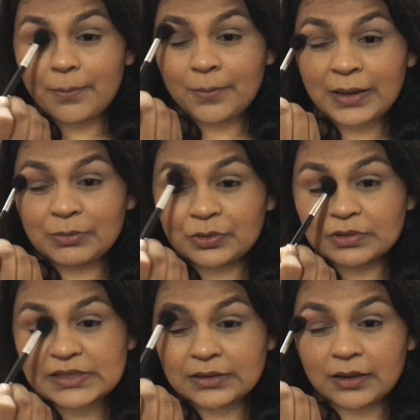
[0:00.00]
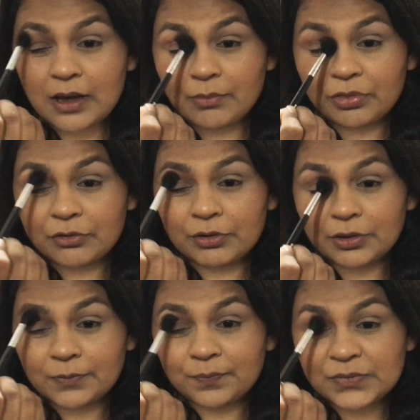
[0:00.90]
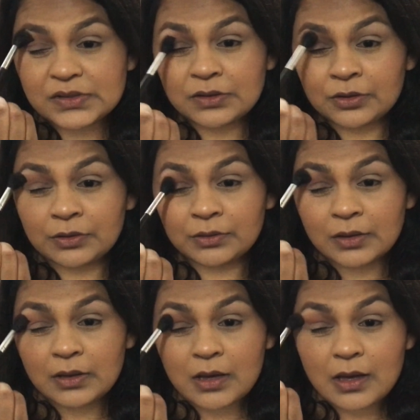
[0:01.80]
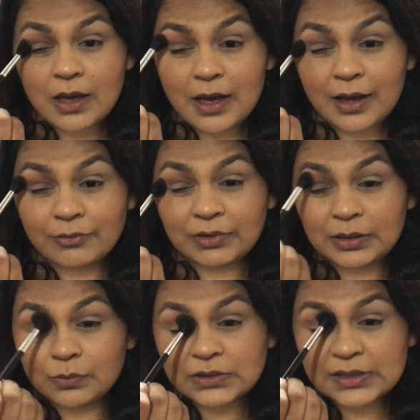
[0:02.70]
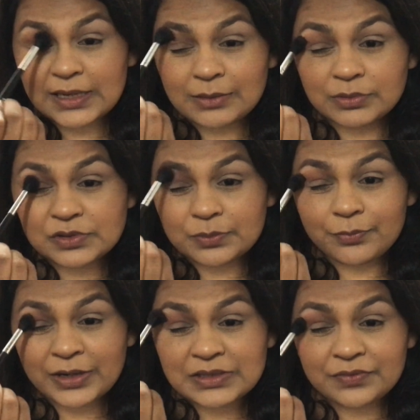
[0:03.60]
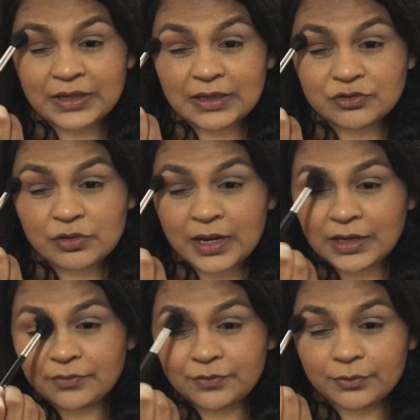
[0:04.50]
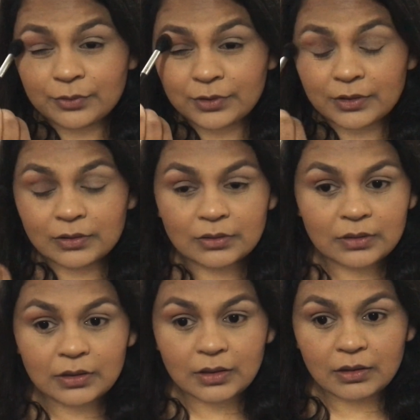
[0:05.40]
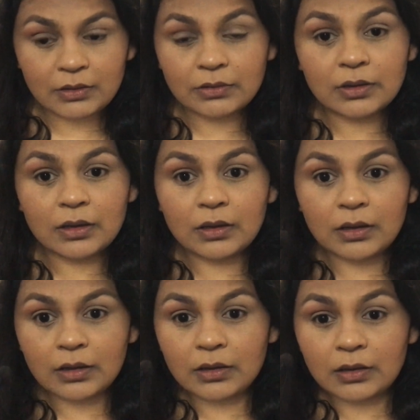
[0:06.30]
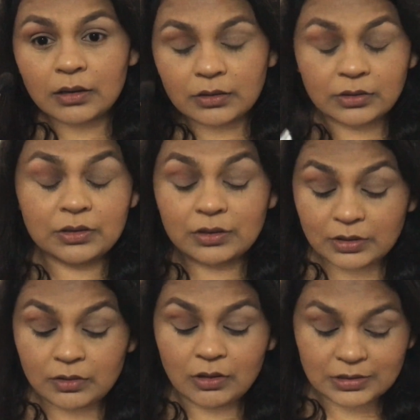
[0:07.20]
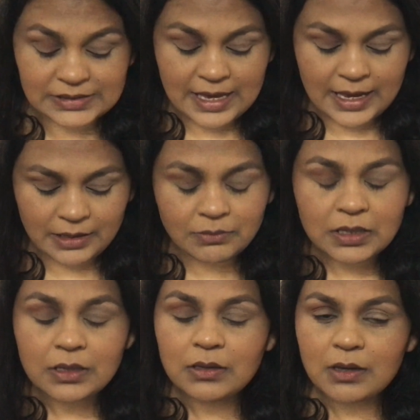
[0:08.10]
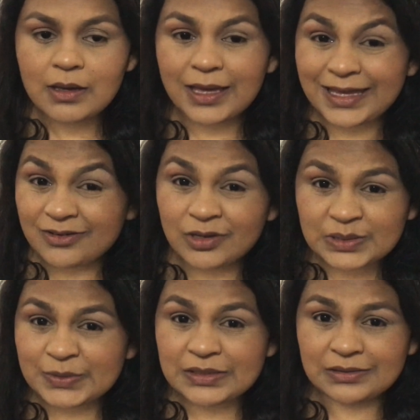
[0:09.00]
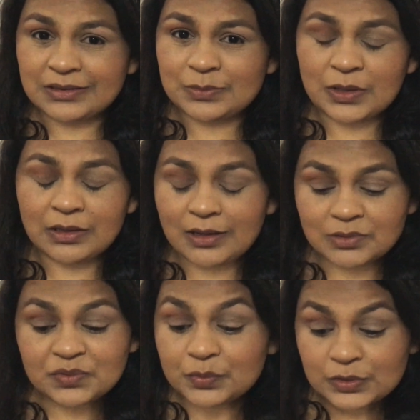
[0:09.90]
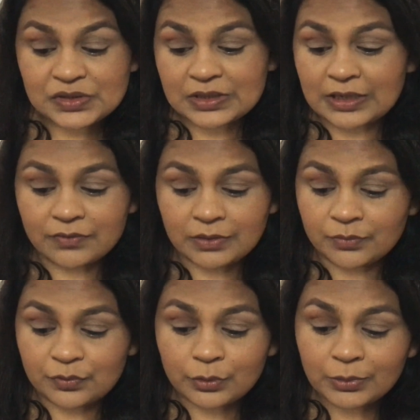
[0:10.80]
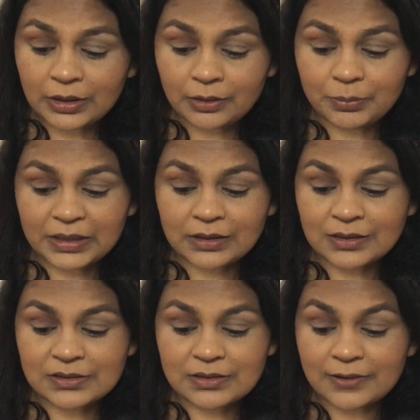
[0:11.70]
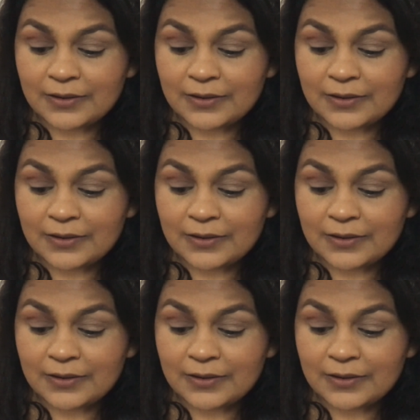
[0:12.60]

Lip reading: My milk didn't come through, so I really wasn't able to breastfeed. I tried for a good long time. In hospital as well, I was forced to give him formula because